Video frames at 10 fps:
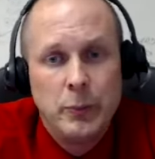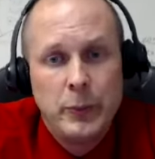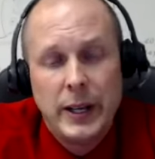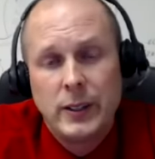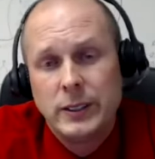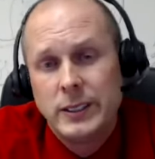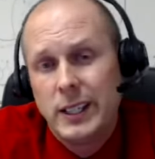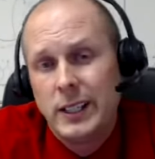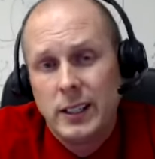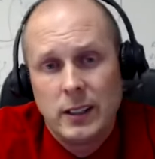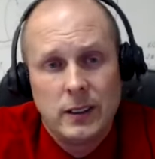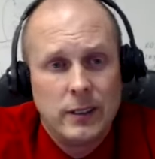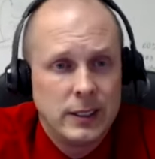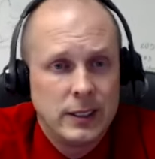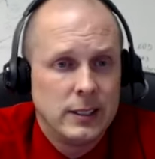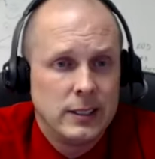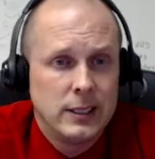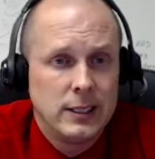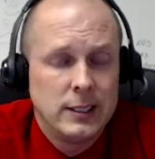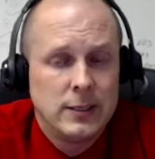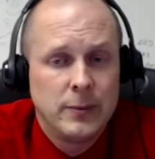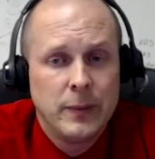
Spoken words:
better take care of this disease.